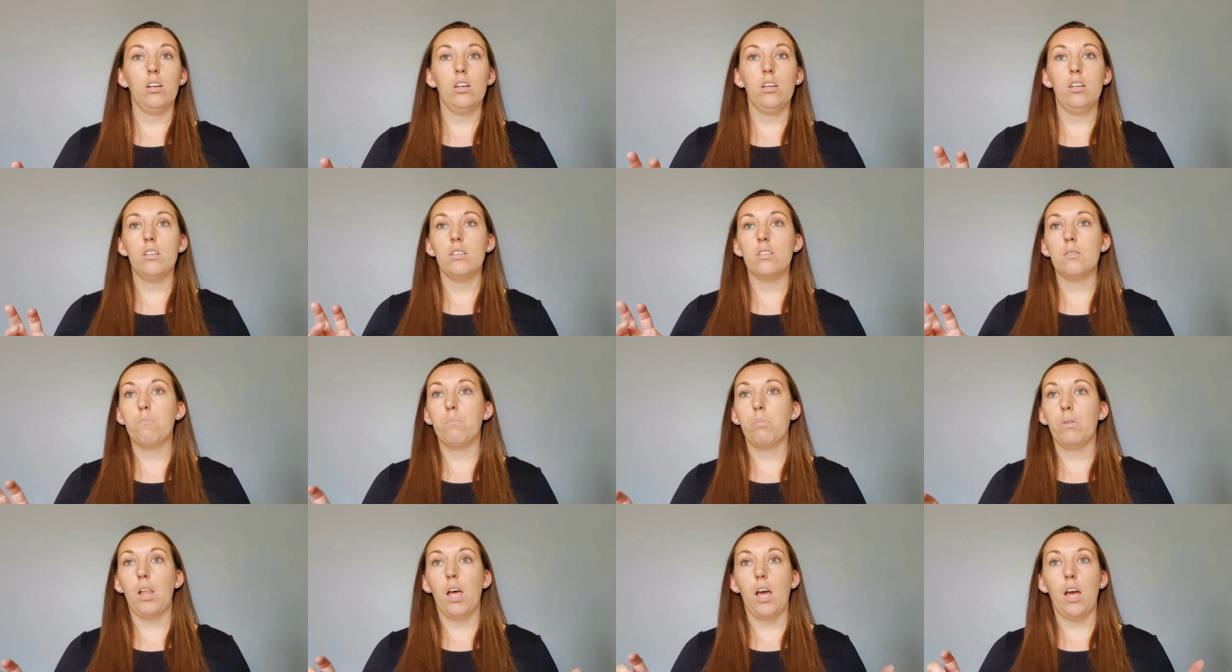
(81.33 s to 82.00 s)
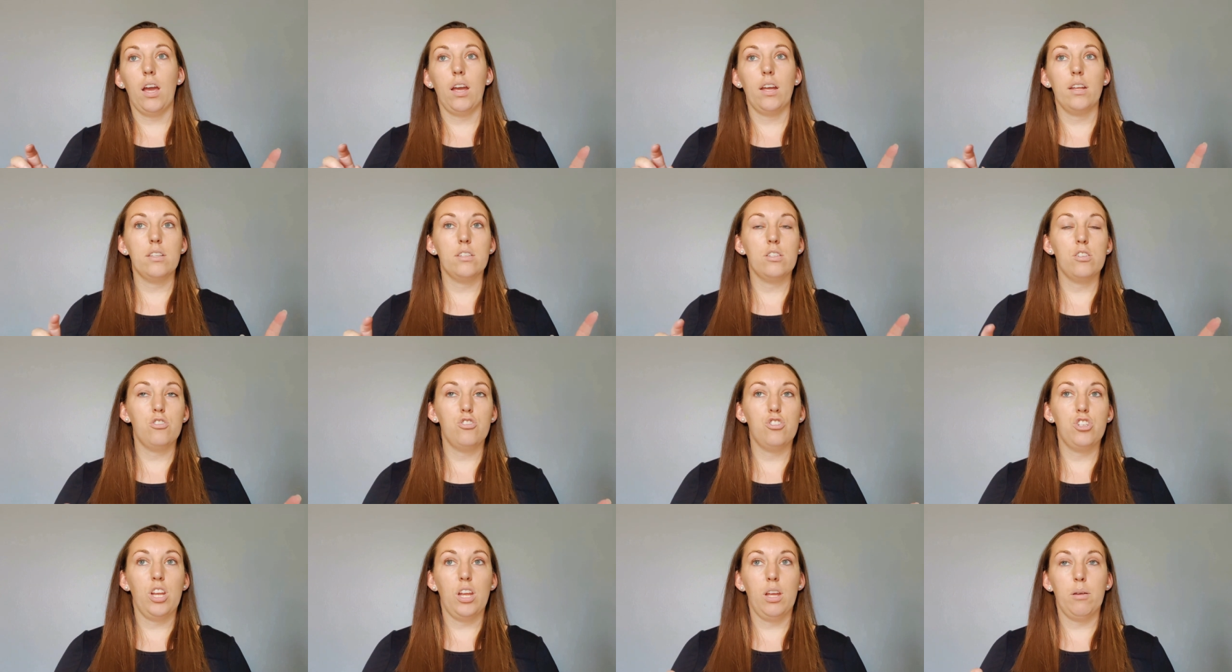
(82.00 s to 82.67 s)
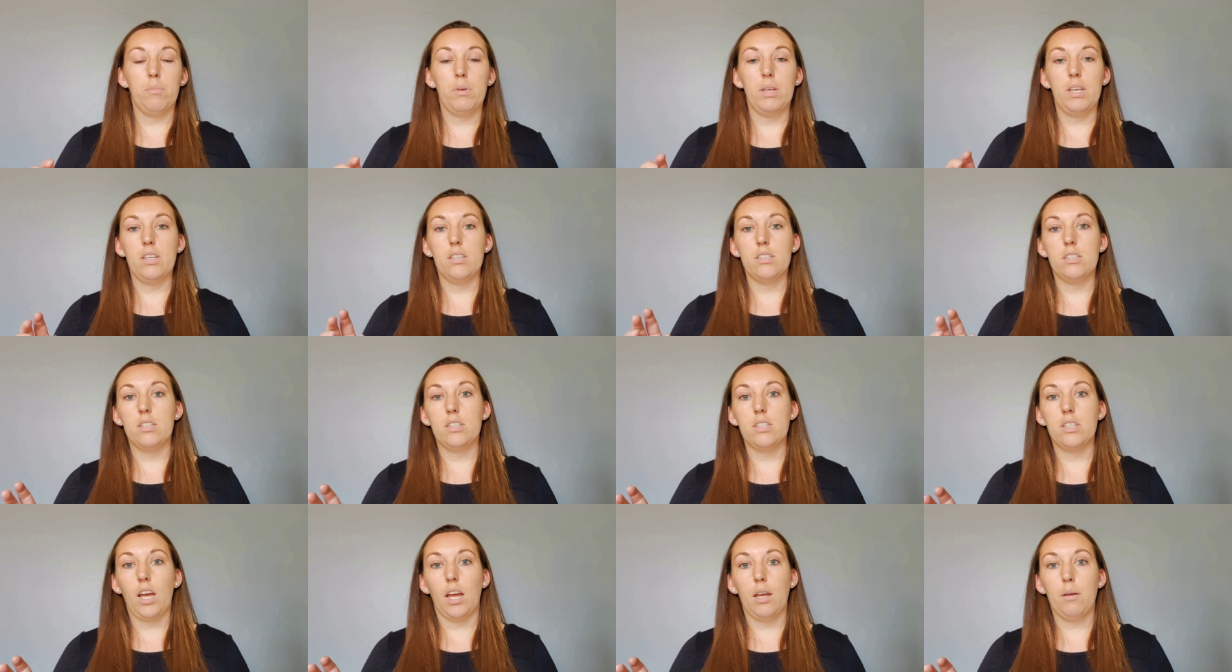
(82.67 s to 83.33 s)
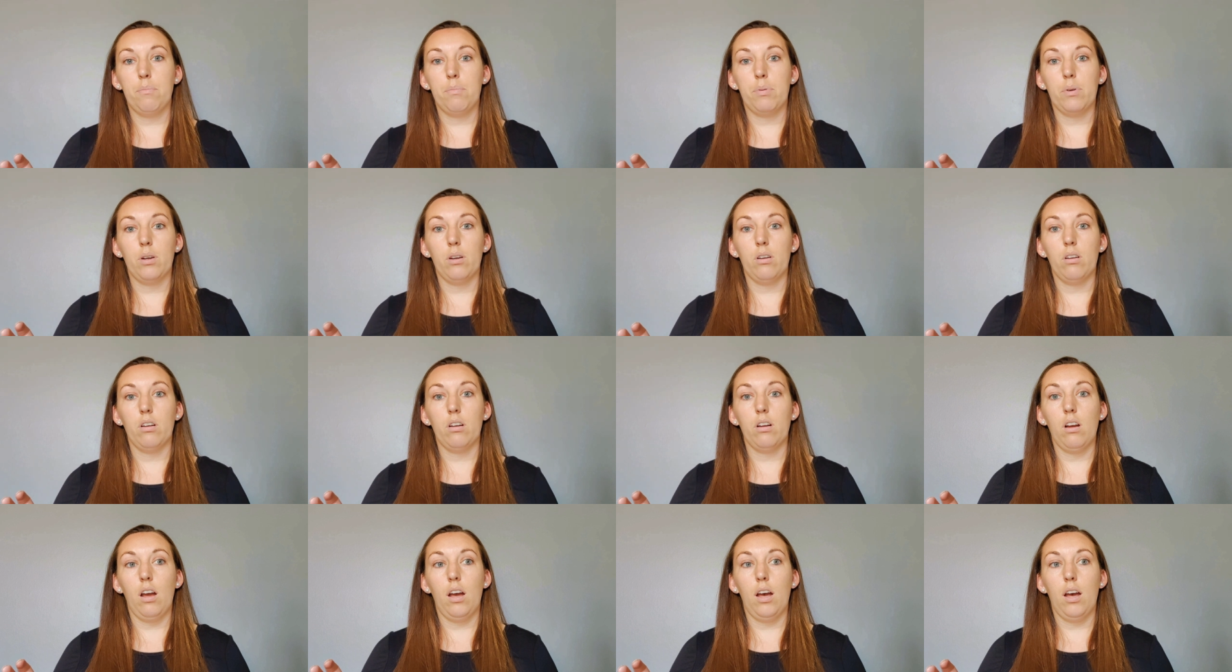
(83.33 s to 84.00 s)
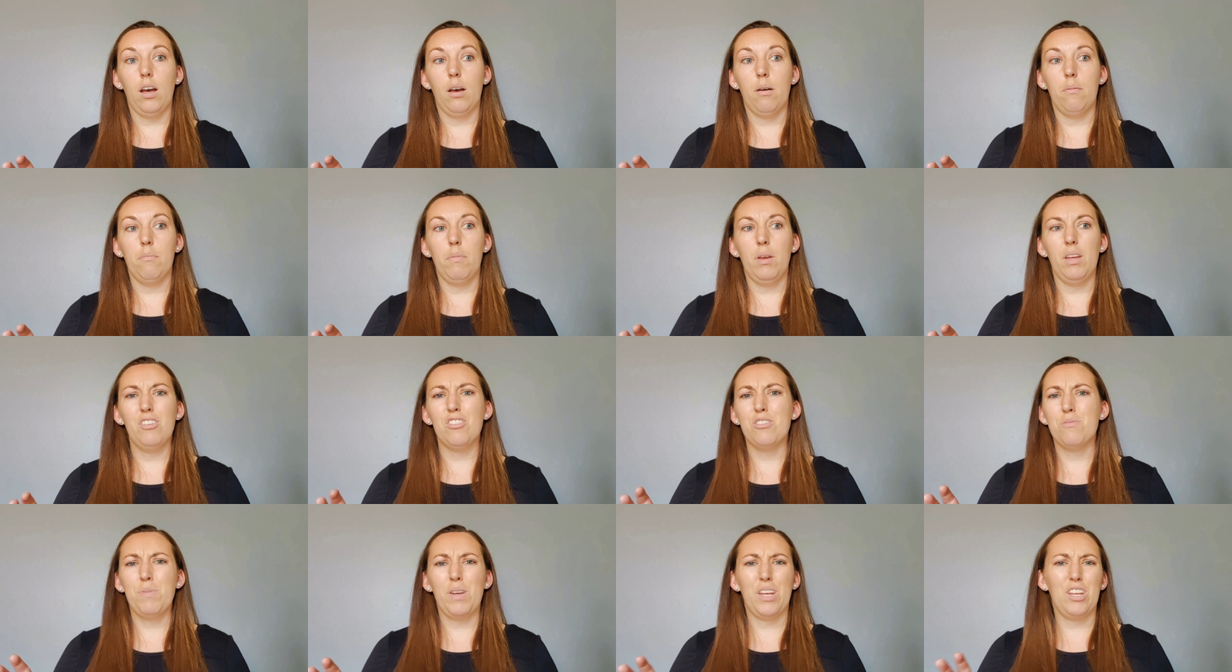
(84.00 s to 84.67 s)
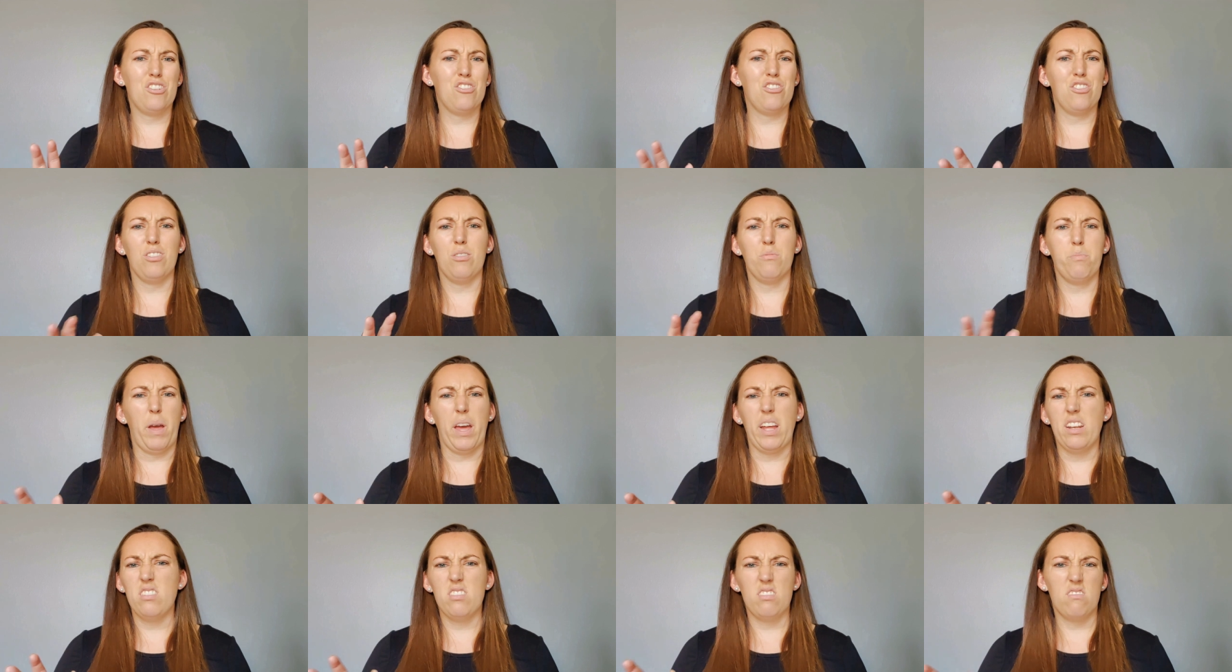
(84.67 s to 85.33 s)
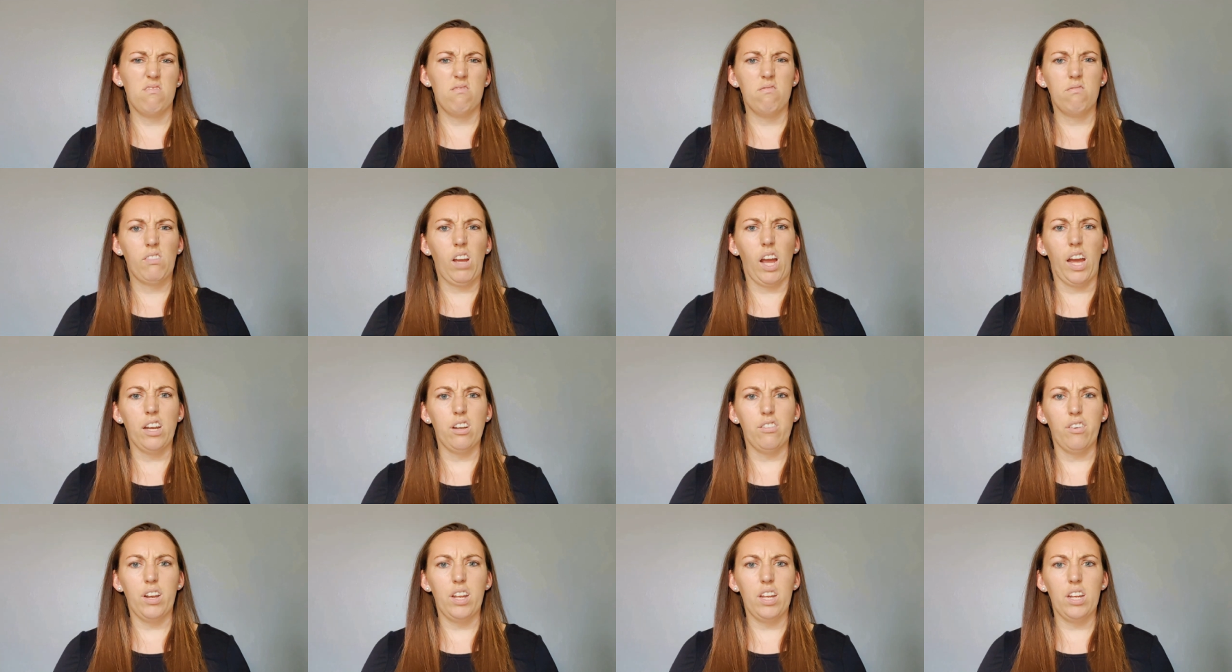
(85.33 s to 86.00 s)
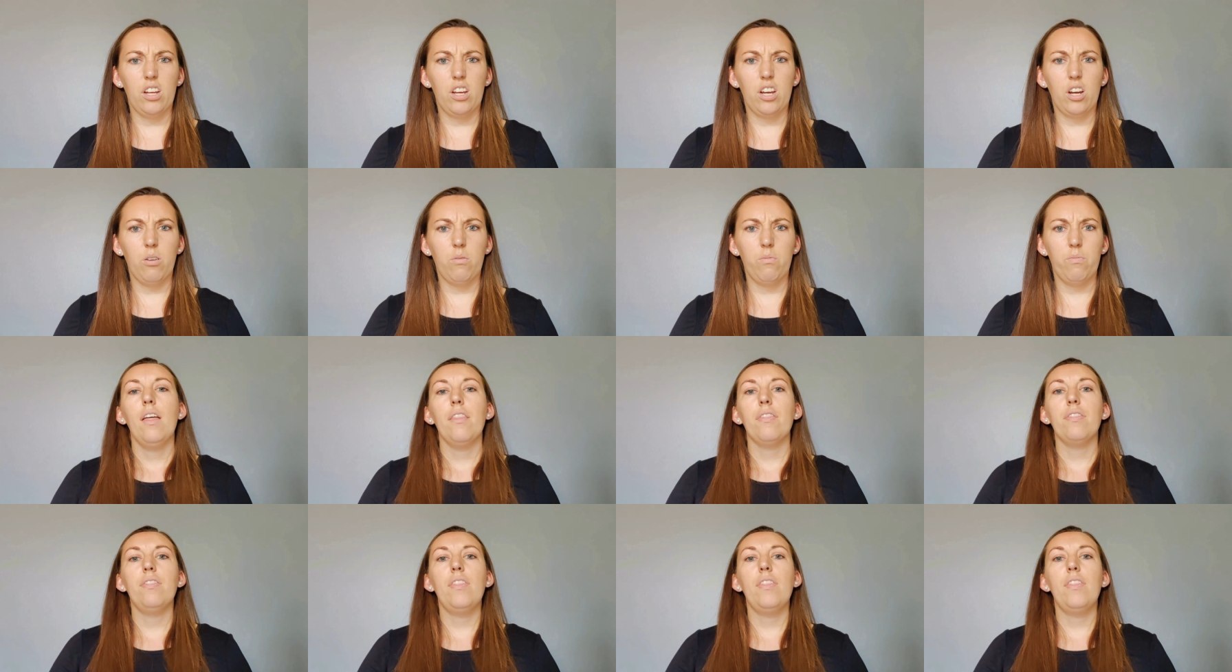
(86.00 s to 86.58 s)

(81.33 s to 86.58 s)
curtains, blinds, jammies, diaper, um, and just making sure their beds kind of ready to go.